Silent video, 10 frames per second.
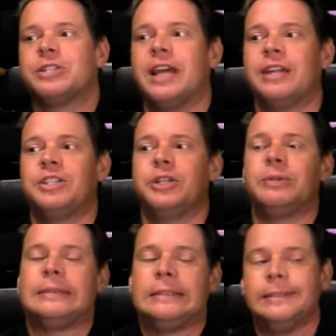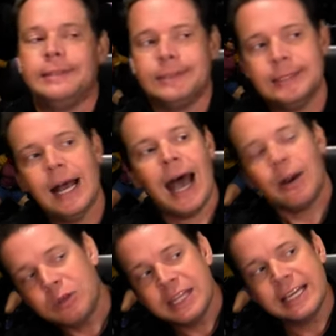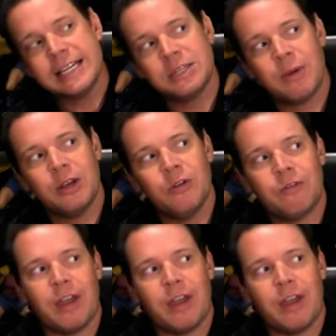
statue? I don't think he's my new